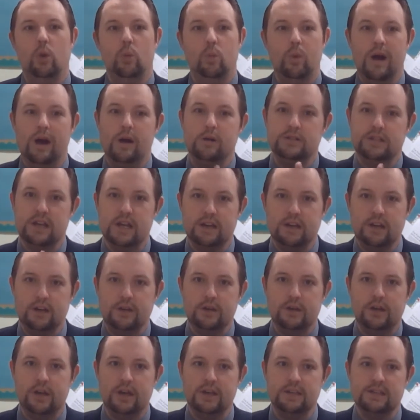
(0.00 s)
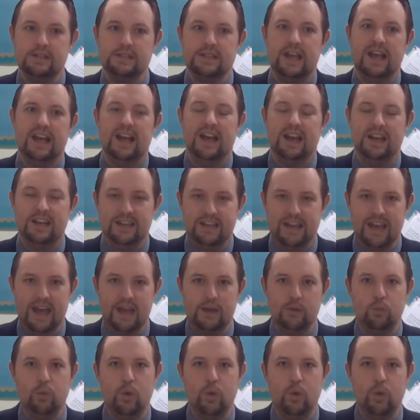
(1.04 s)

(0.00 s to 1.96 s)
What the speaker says: Well done, Lucas. And again,